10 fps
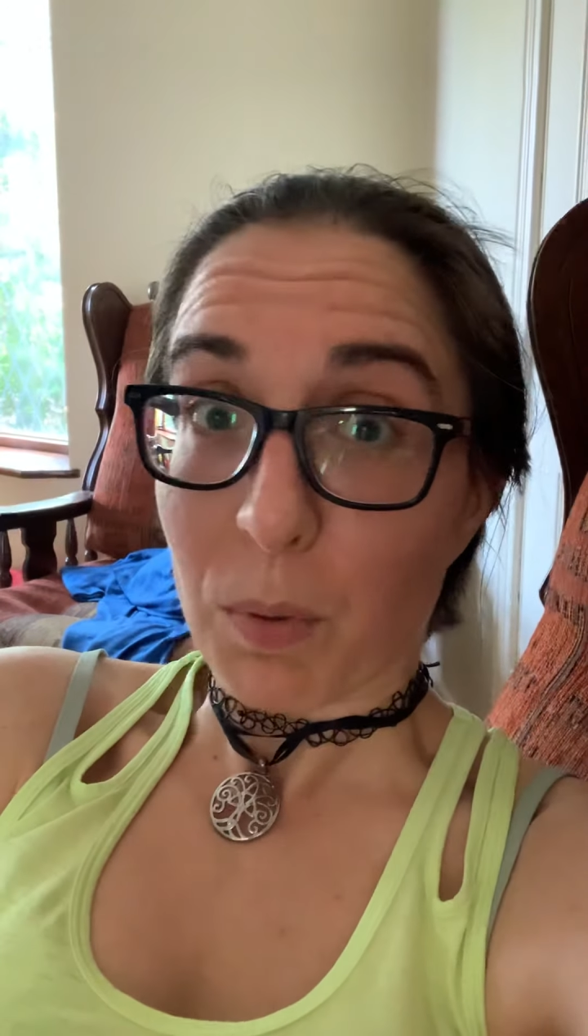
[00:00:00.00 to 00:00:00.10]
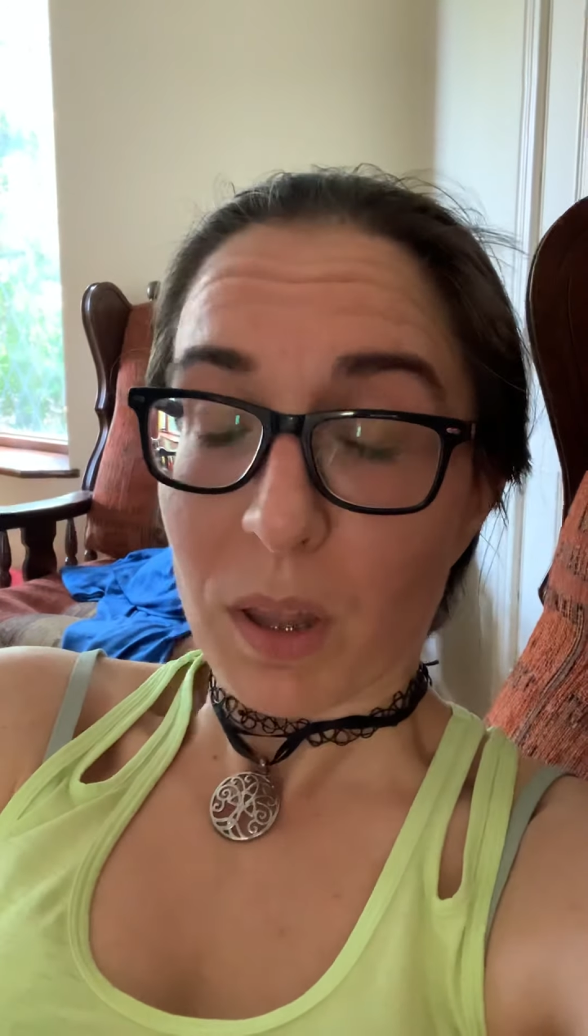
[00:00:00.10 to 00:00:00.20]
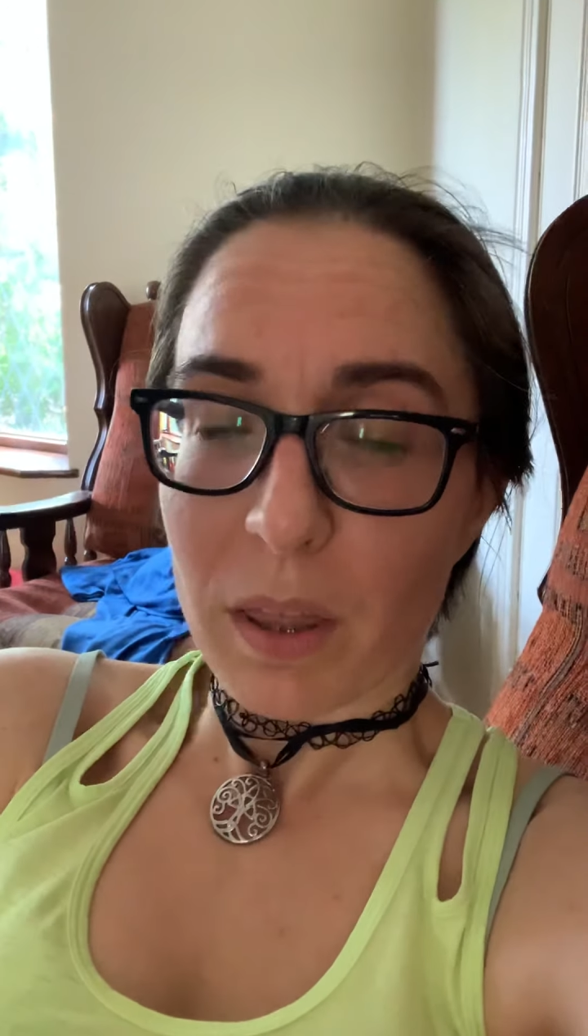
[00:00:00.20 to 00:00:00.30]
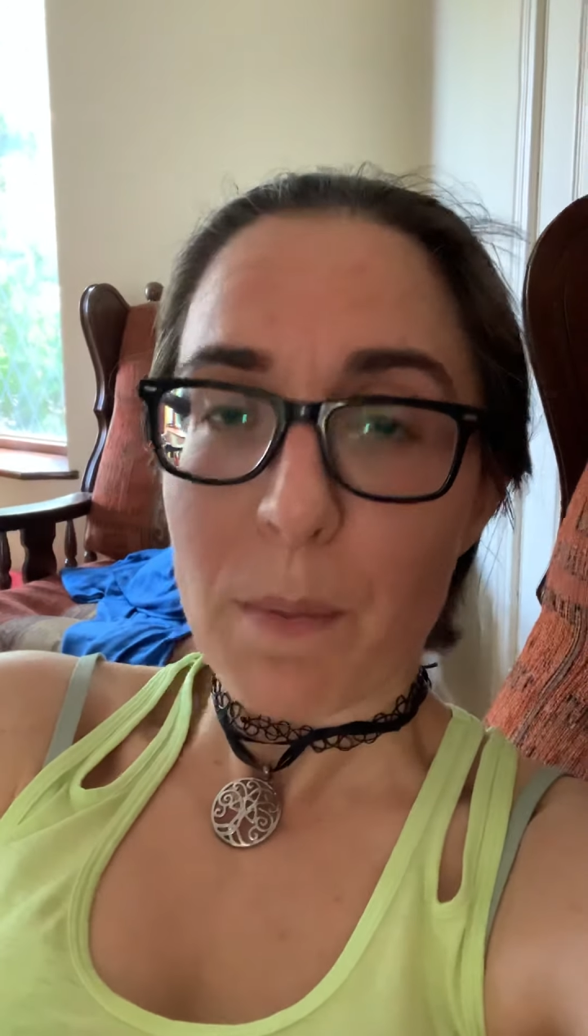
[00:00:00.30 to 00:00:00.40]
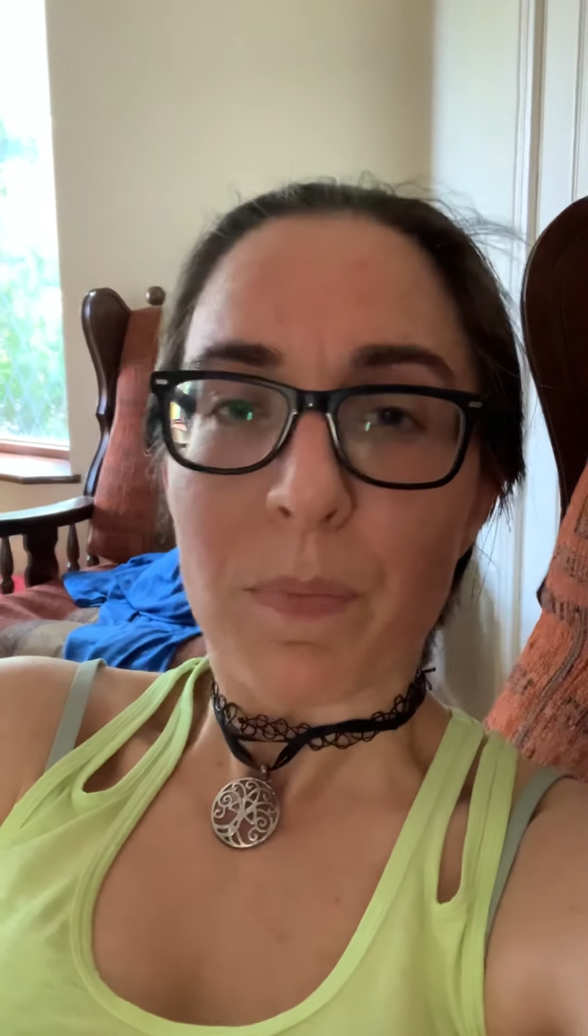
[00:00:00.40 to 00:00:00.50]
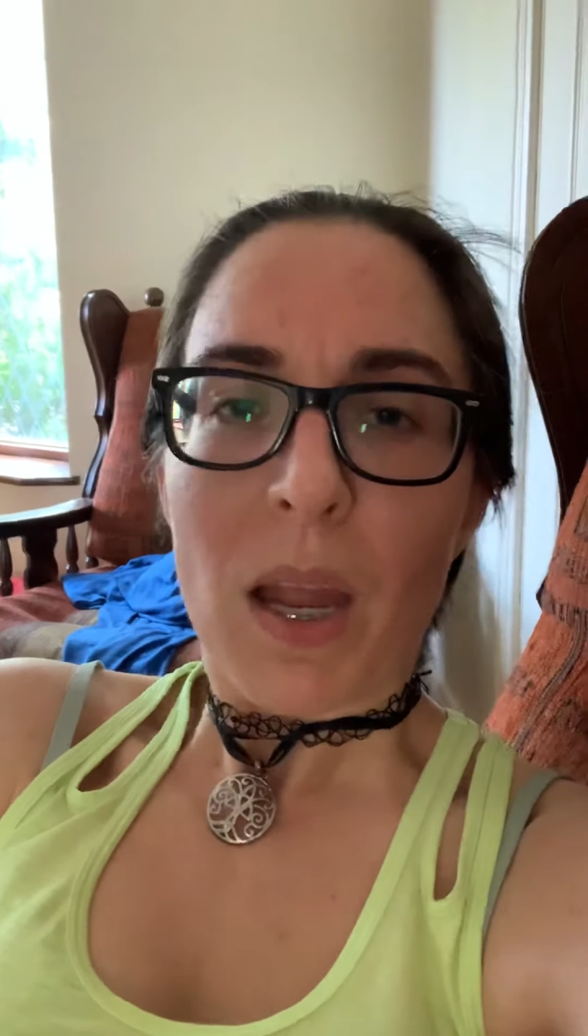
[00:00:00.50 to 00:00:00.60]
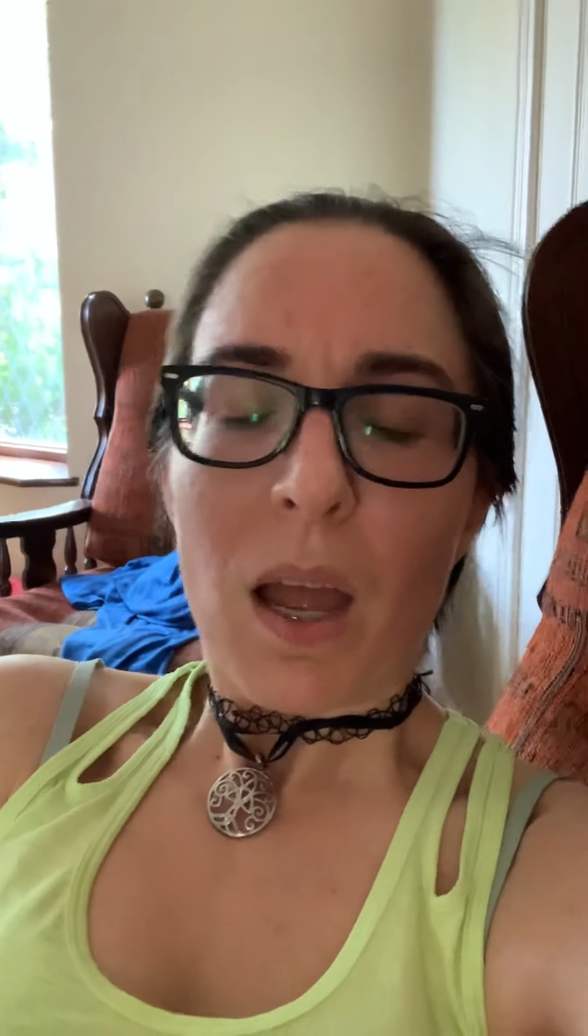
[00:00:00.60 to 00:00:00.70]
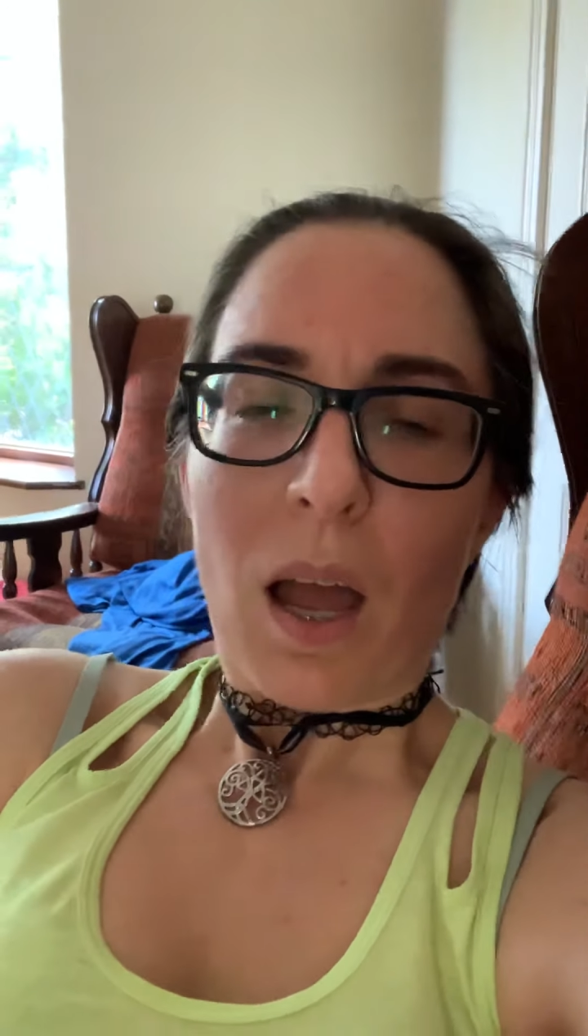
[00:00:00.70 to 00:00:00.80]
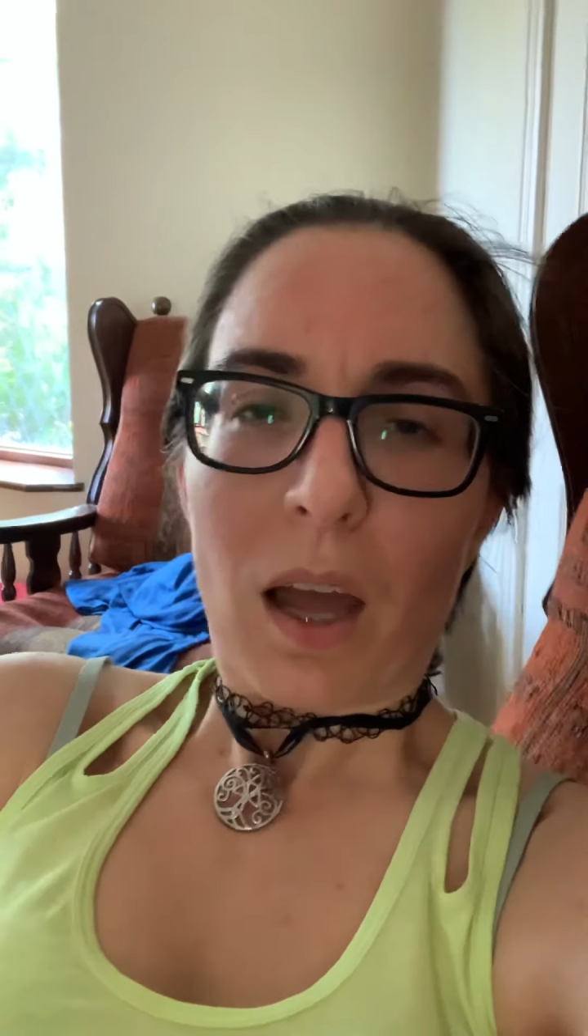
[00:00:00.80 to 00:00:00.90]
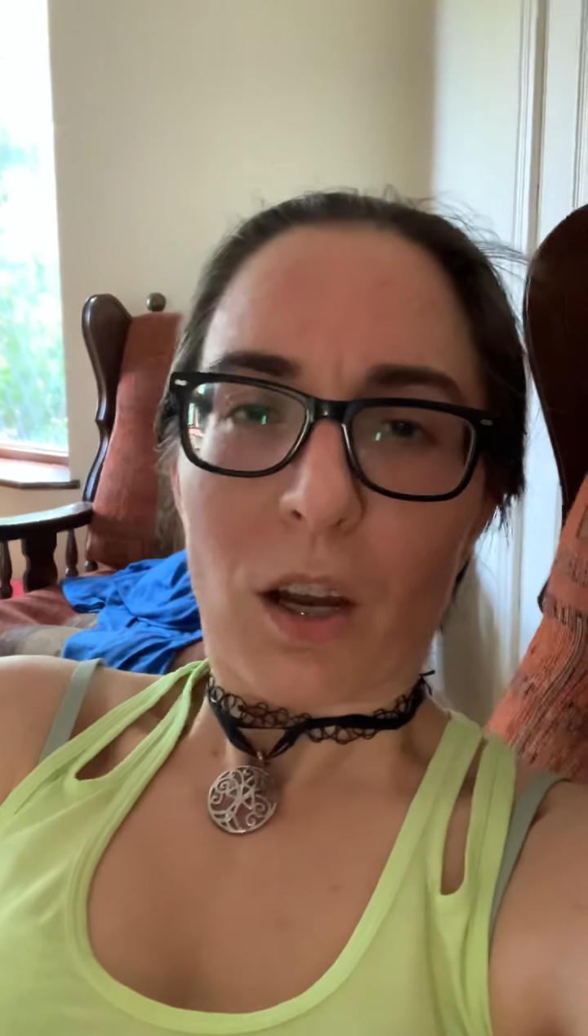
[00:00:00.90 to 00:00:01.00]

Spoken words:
the theme. And